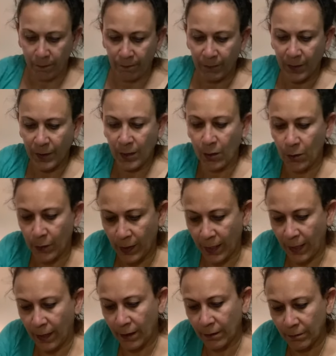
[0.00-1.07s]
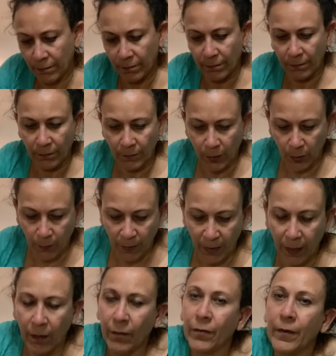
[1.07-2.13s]
sold at Urban
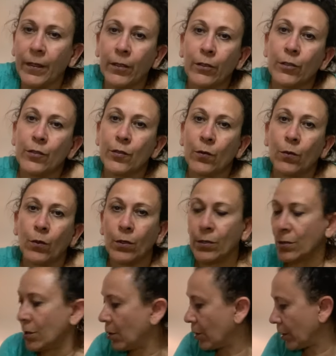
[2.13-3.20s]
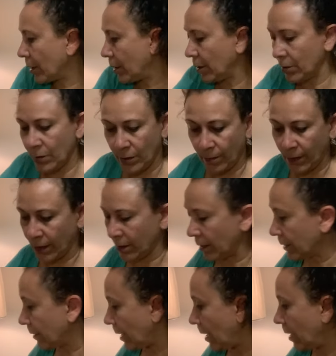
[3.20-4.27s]
Outfitters or Target or something
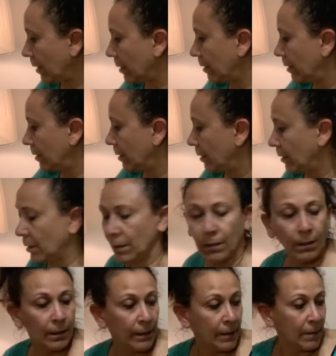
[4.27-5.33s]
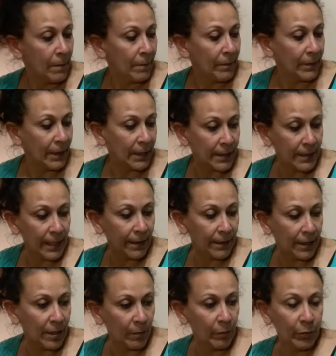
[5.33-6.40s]
like that. It's got
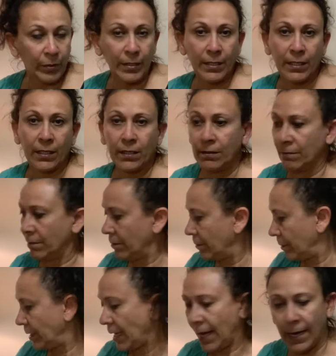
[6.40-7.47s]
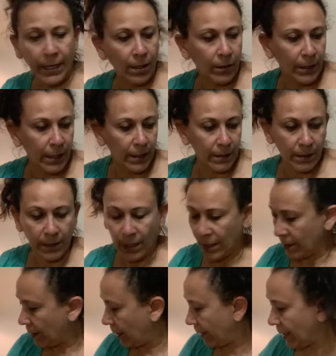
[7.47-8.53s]
the imprinted tag on the inside,
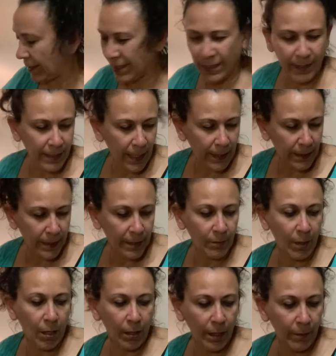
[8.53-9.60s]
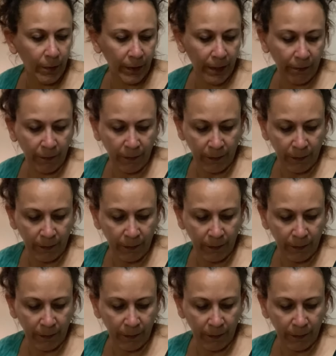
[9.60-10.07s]
and that's a size small, I believe.